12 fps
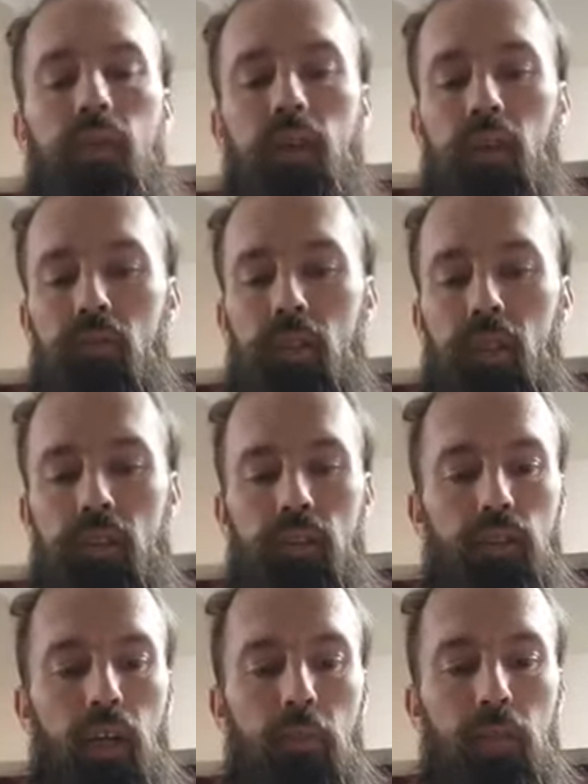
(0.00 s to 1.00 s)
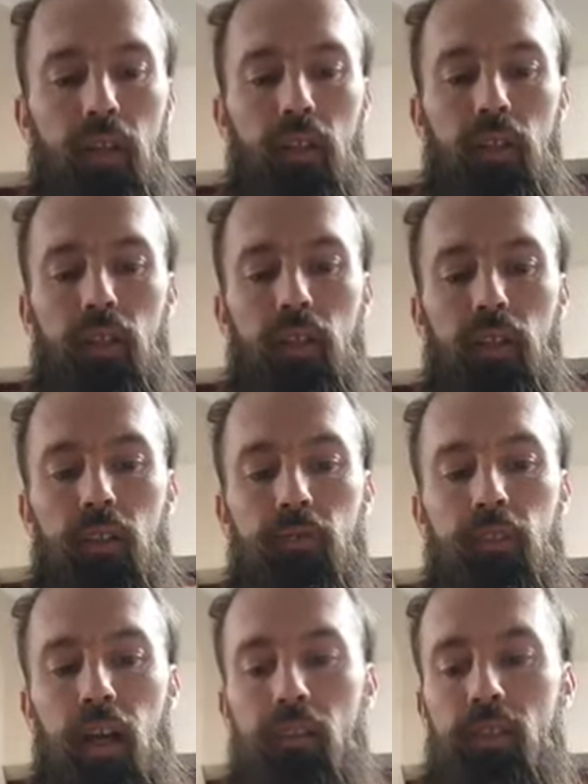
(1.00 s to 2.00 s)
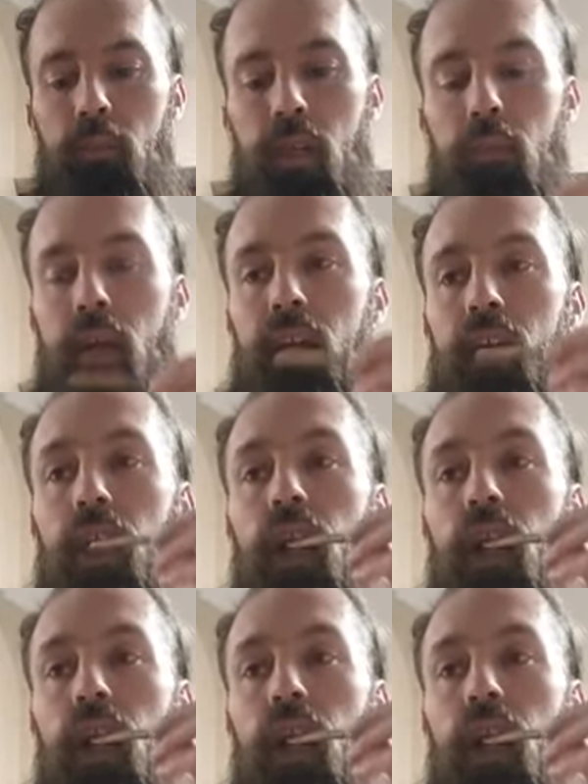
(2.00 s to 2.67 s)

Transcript: I've yet to drop like a good five, ten minute banger.